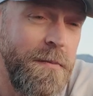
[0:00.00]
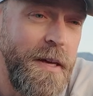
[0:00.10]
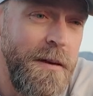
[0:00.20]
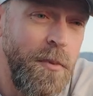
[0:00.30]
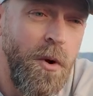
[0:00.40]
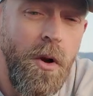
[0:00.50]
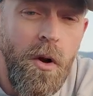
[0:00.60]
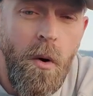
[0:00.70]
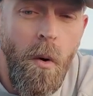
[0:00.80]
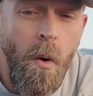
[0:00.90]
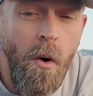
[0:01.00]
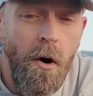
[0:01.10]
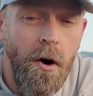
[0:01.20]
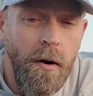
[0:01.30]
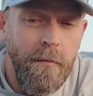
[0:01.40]
to people
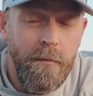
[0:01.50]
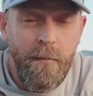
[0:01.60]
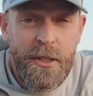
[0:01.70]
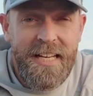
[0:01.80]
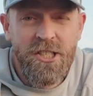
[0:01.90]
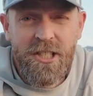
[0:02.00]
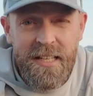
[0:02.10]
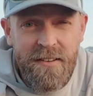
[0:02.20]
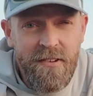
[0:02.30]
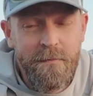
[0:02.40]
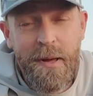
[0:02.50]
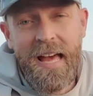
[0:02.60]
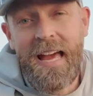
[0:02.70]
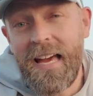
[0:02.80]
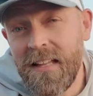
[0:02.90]
or potentially even
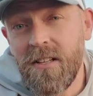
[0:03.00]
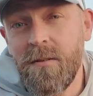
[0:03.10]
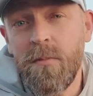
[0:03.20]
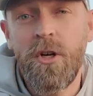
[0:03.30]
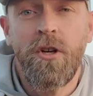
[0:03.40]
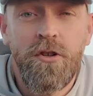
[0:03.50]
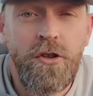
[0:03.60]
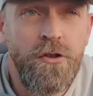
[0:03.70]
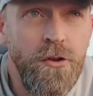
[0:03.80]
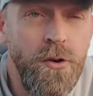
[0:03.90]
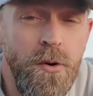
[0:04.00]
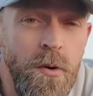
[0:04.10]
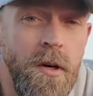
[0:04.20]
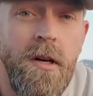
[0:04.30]
paying them to do